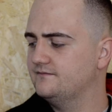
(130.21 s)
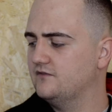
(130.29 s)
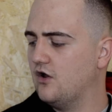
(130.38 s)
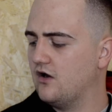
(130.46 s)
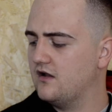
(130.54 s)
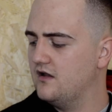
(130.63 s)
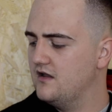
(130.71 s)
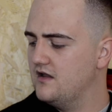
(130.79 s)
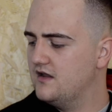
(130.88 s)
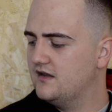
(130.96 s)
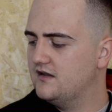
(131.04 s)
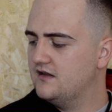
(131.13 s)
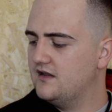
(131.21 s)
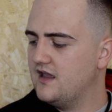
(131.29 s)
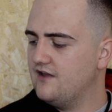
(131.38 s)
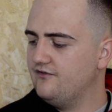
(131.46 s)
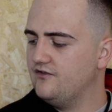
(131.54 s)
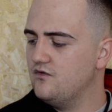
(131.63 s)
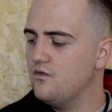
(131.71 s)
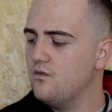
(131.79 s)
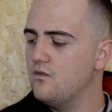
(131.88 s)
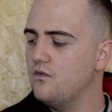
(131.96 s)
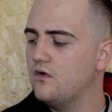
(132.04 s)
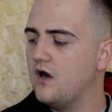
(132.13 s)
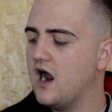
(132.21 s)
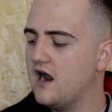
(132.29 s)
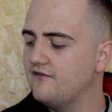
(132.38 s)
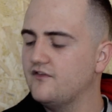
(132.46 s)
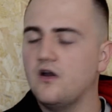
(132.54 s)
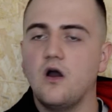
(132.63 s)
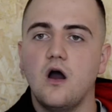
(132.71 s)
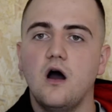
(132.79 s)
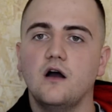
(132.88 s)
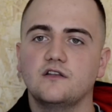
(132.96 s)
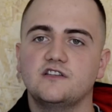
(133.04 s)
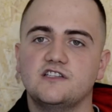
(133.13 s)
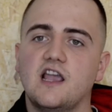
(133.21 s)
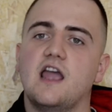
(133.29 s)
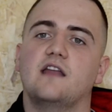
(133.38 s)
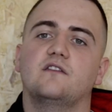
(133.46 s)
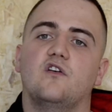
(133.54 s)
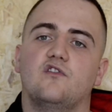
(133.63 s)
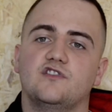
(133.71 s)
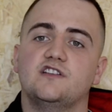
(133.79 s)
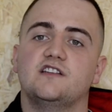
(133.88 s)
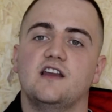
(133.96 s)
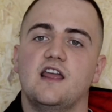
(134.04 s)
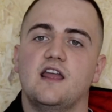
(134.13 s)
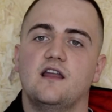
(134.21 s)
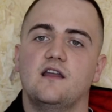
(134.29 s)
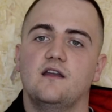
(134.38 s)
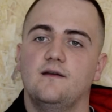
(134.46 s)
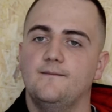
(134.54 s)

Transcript: Look, if you have your heart set on a snake,